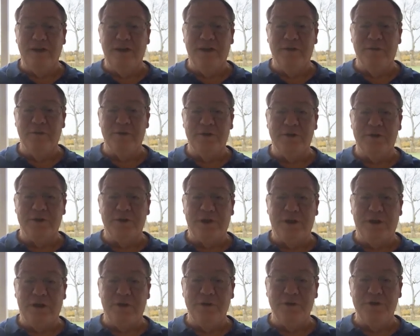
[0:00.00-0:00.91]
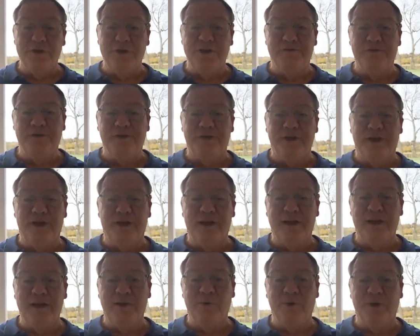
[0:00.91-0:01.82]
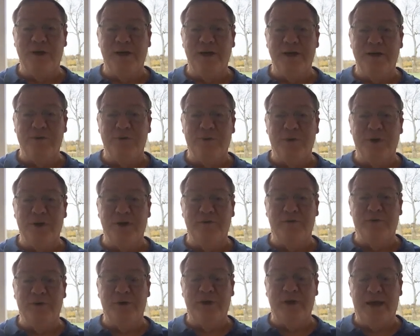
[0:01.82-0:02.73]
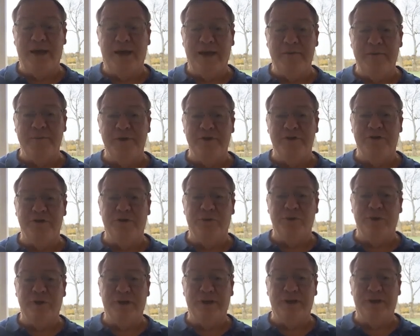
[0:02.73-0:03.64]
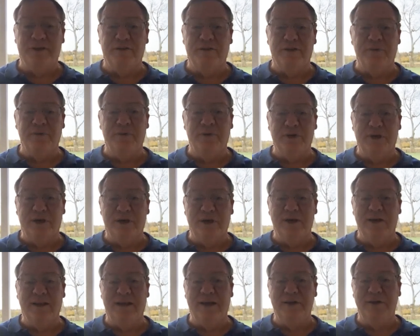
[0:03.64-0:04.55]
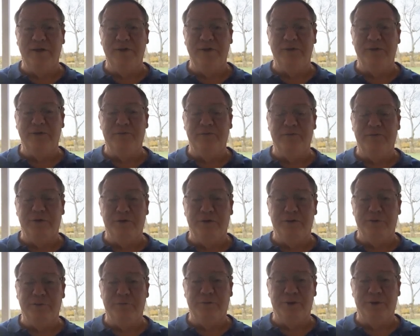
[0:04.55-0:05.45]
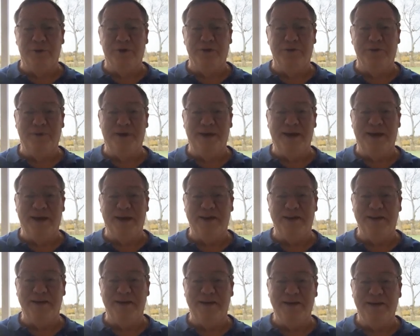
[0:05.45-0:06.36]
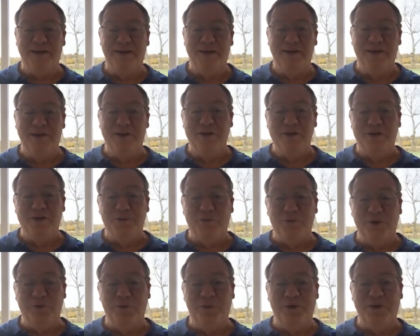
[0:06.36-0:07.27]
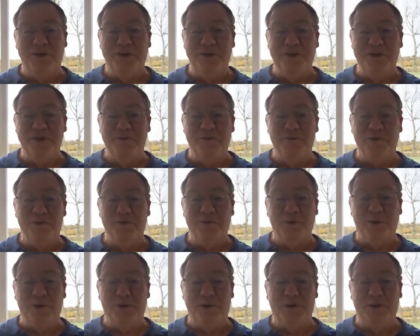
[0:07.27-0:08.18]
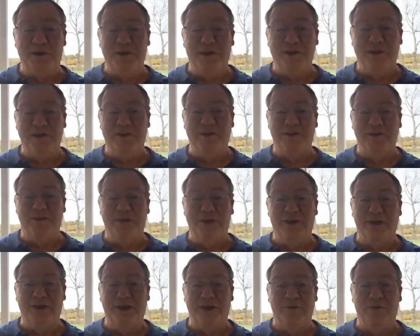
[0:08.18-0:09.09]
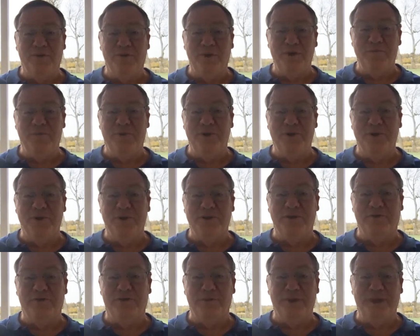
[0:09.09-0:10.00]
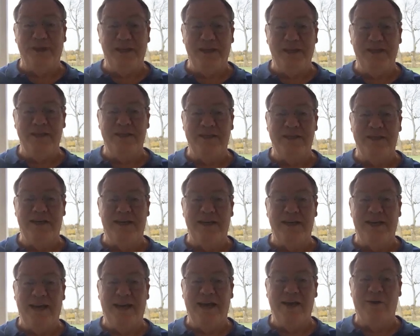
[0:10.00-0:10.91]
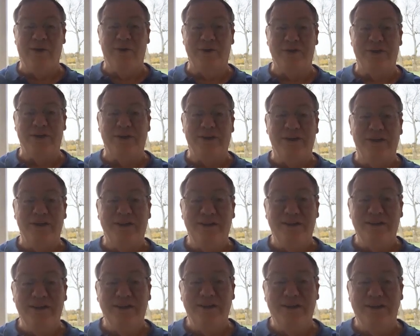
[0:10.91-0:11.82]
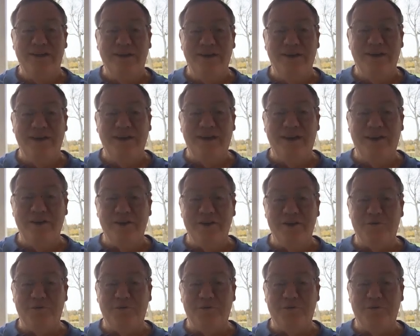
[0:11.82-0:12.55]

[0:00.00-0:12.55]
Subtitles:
it was close enough to the highway to where if it had been torn down, they would not allow you to build it back. So what we did was we gutted the thing and rebuilt it from the inside out. And there's